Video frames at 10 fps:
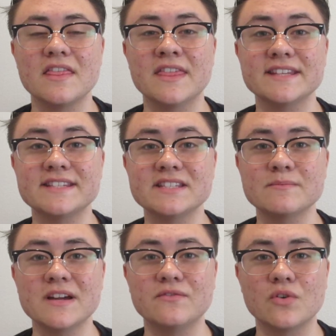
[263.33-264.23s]
This is
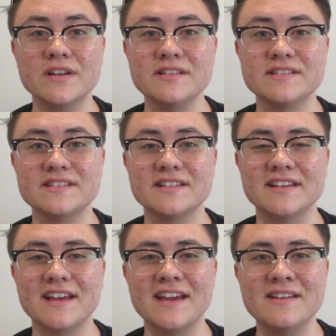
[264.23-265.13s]
my voice
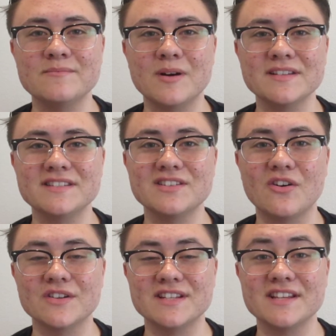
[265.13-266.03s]
8 months
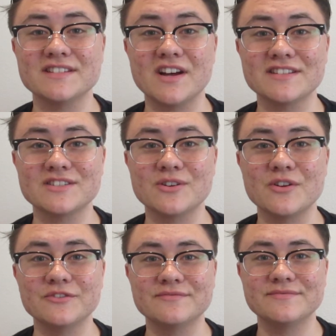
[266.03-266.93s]
on
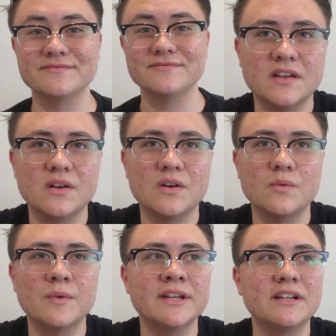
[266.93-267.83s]
testosterone.
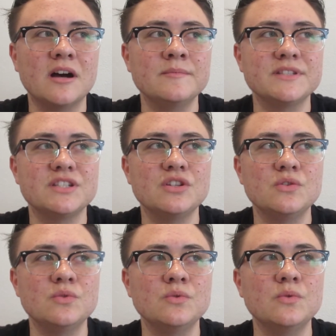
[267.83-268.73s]
When it comes
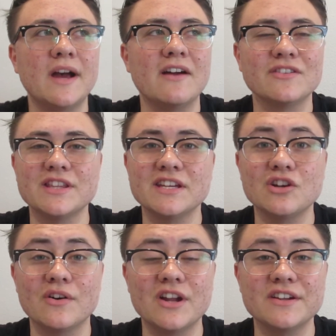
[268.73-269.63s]
to everything
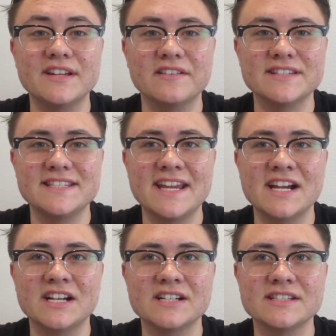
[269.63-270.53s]
going on
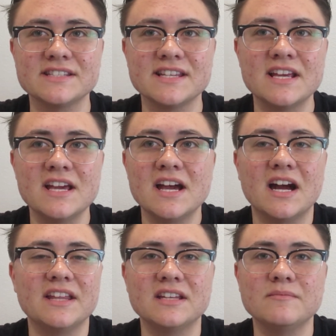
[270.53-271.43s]
downstairs,
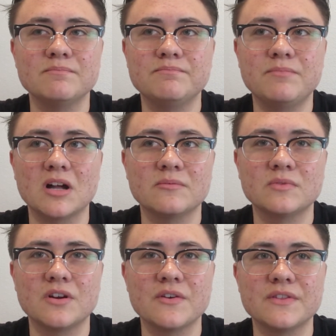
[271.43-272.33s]
I think bottom
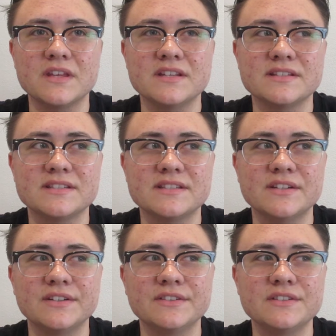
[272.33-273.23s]
growth is
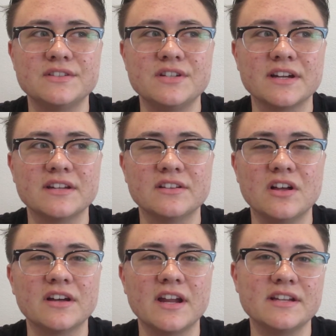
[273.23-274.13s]
still chugging
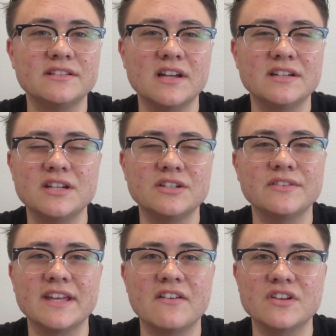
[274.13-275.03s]
along. I
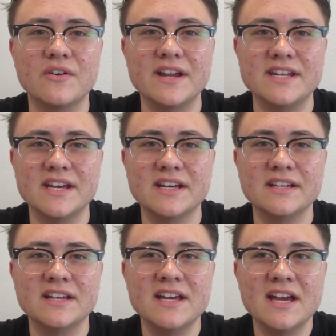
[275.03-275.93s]
genuinely have no idea.